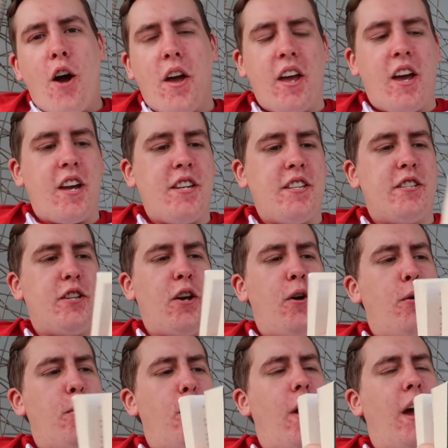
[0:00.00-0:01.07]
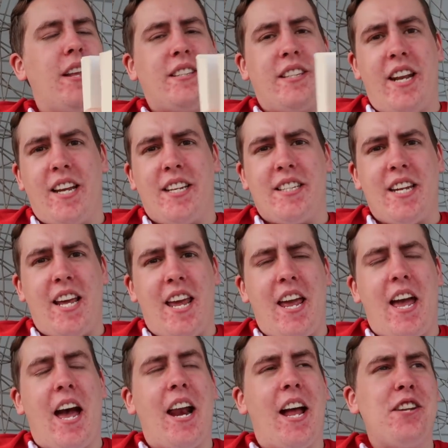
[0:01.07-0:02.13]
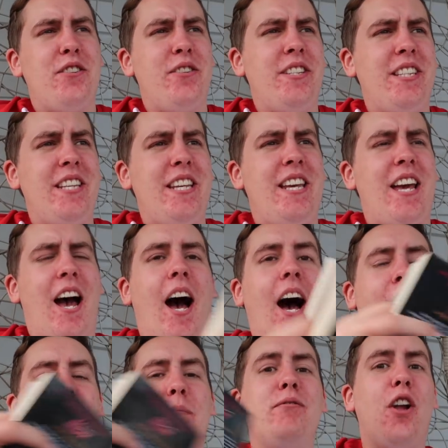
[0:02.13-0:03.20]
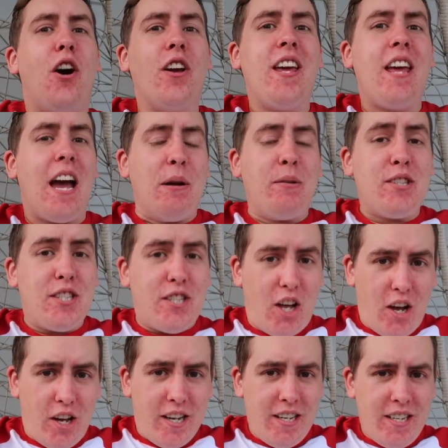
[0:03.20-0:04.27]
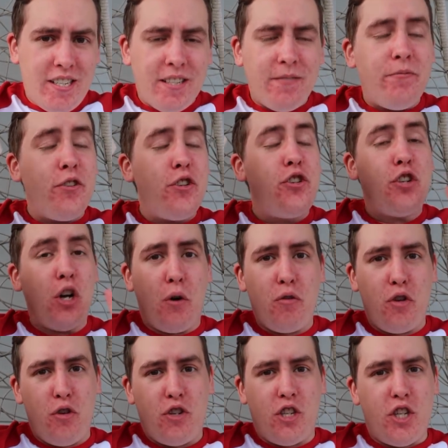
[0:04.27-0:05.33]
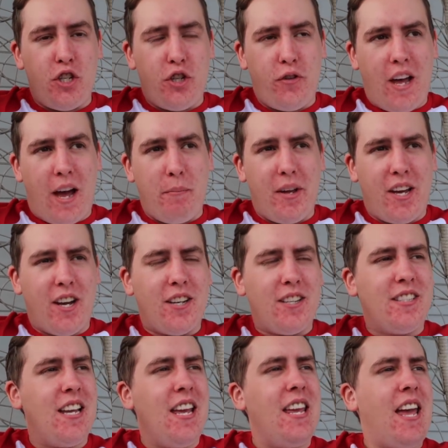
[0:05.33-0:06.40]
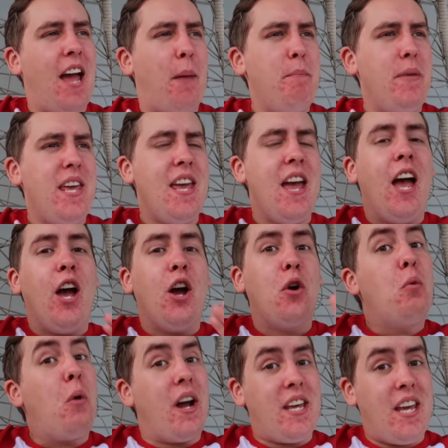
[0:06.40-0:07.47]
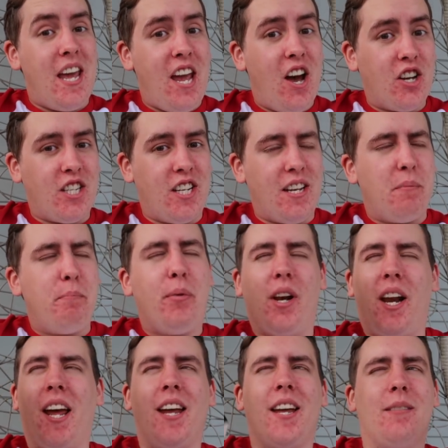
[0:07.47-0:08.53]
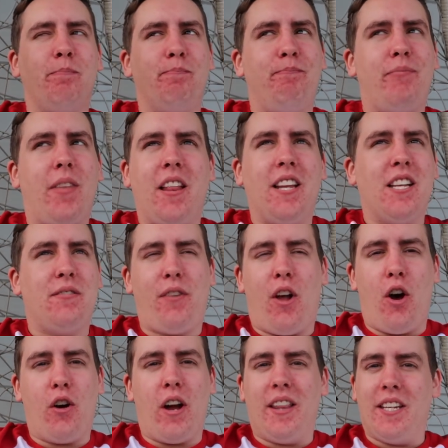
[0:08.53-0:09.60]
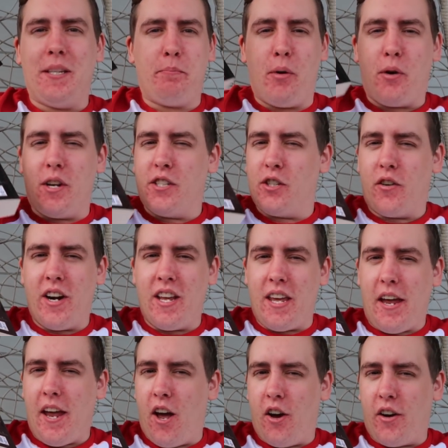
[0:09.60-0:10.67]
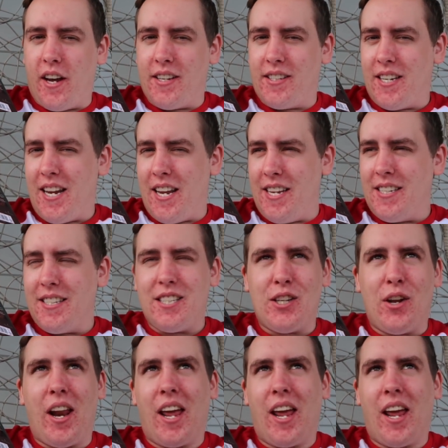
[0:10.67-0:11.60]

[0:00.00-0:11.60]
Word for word: Okay guys, so it's next day and as you can see, I am vlogging outside. Don't usually do that because it can be quite chaotic, but like this vlog and this book is already chaotic as it is, so